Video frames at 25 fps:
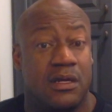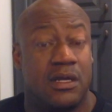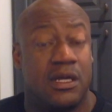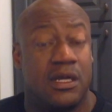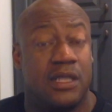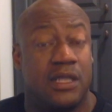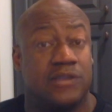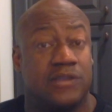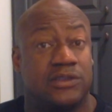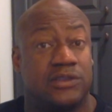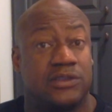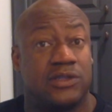
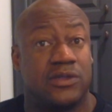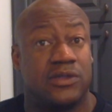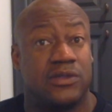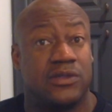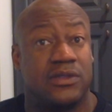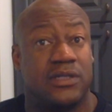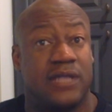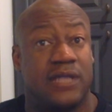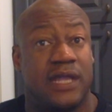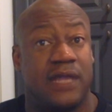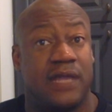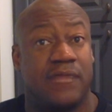In
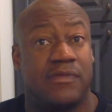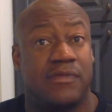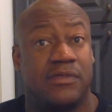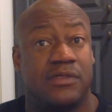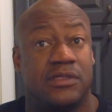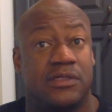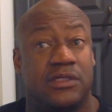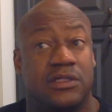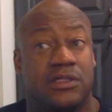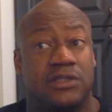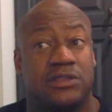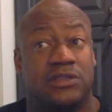certain
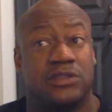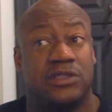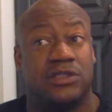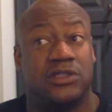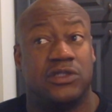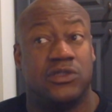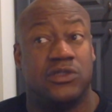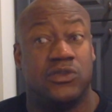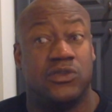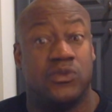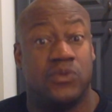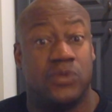neighborhoods,
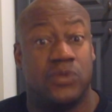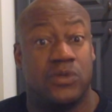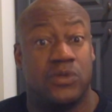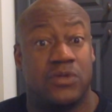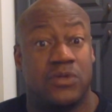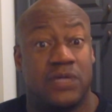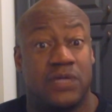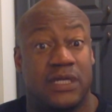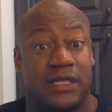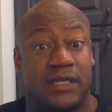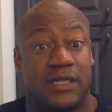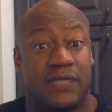you
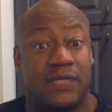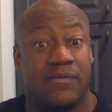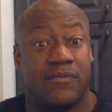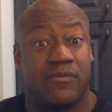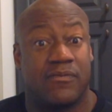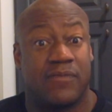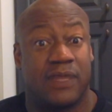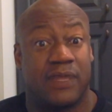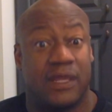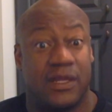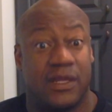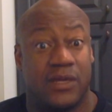will get
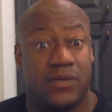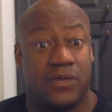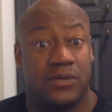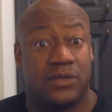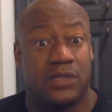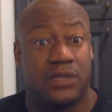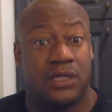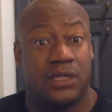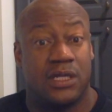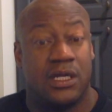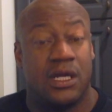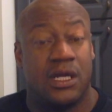
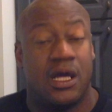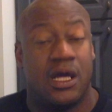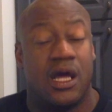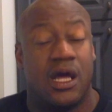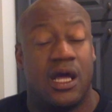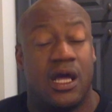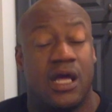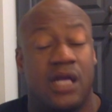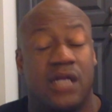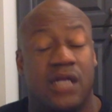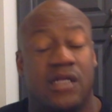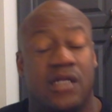killed.
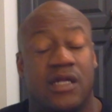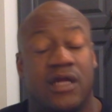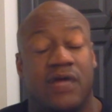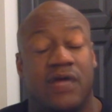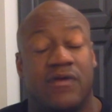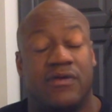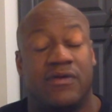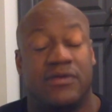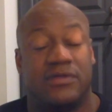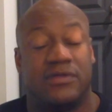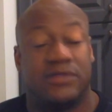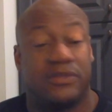In
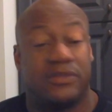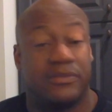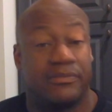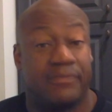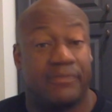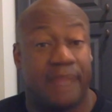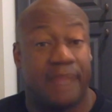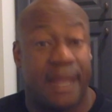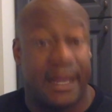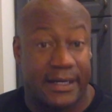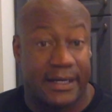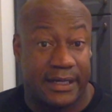a
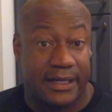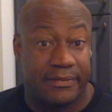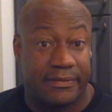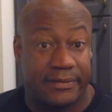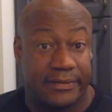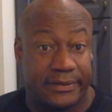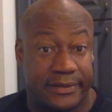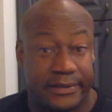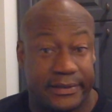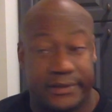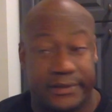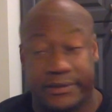certain black
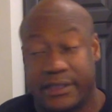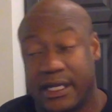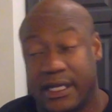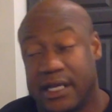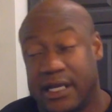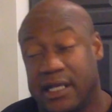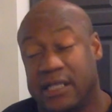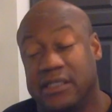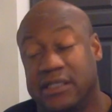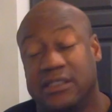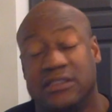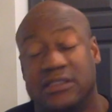neighborhood
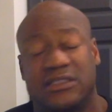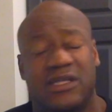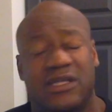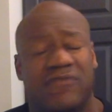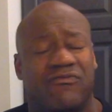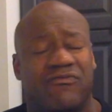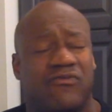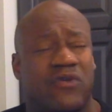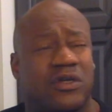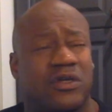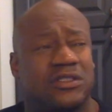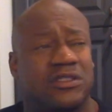now, and it's
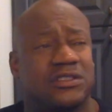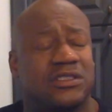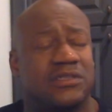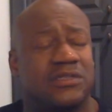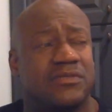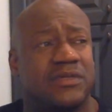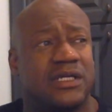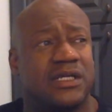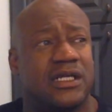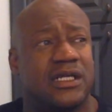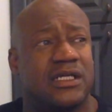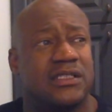
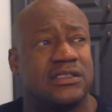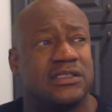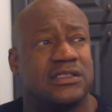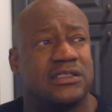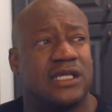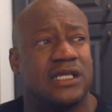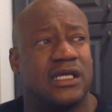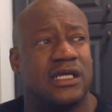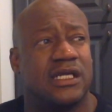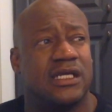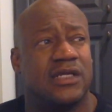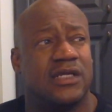unfortunate
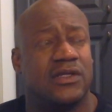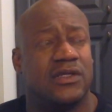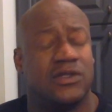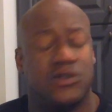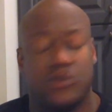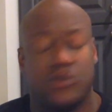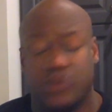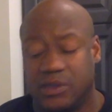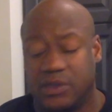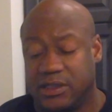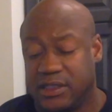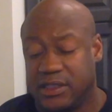because
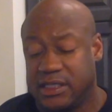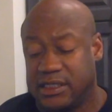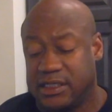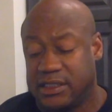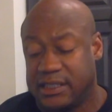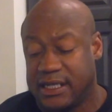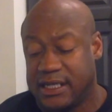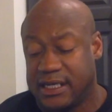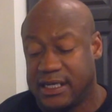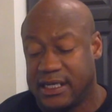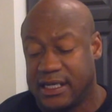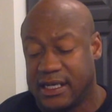you would
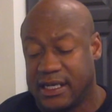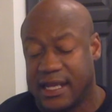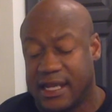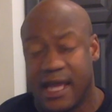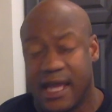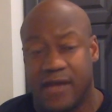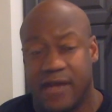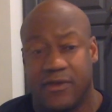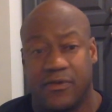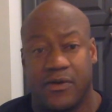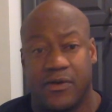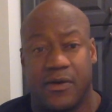think that in
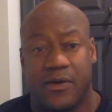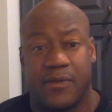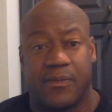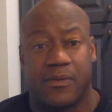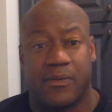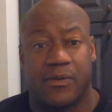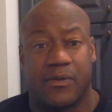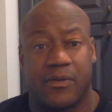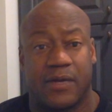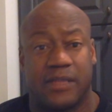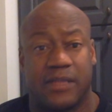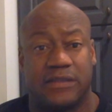Atlanta, a
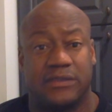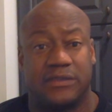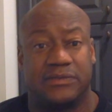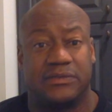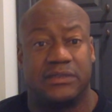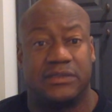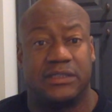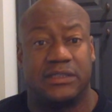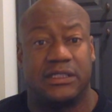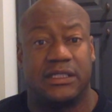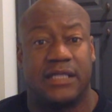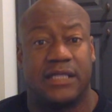progressive
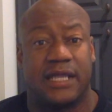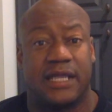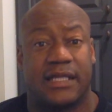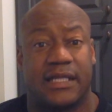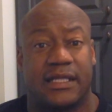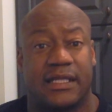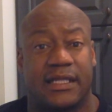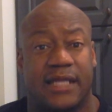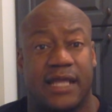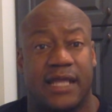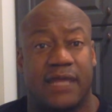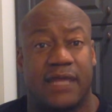city
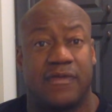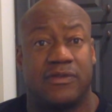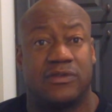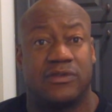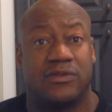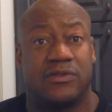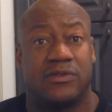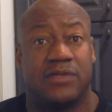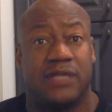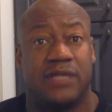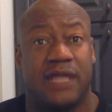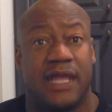like Atlanta, with
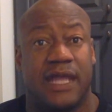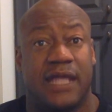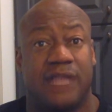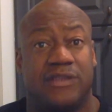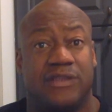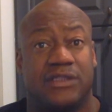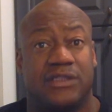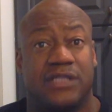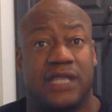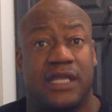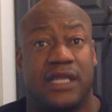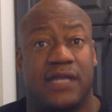so many
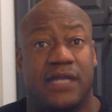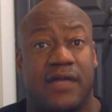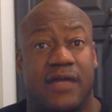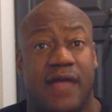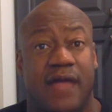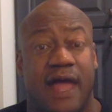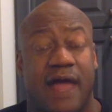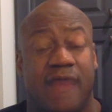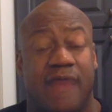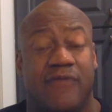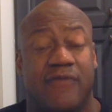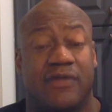educated
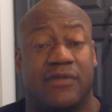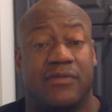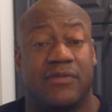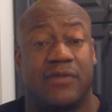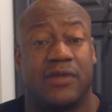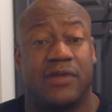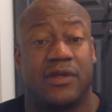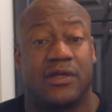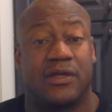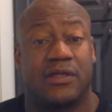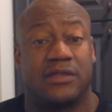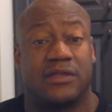African
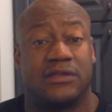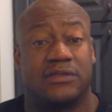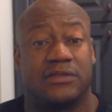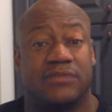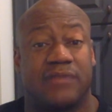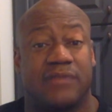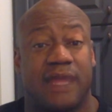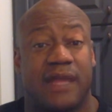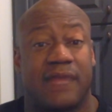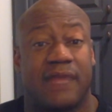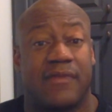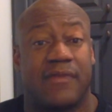Americans,
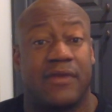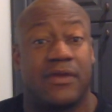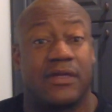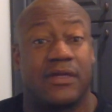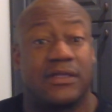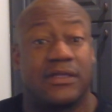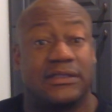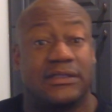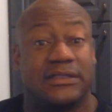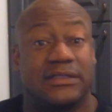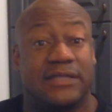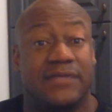Black
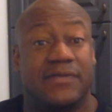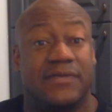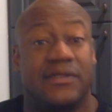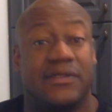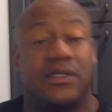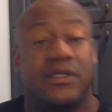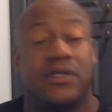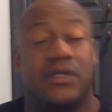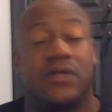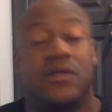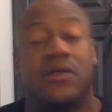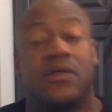Americans
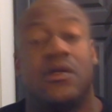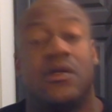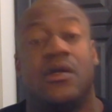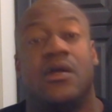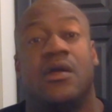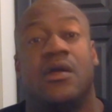living here,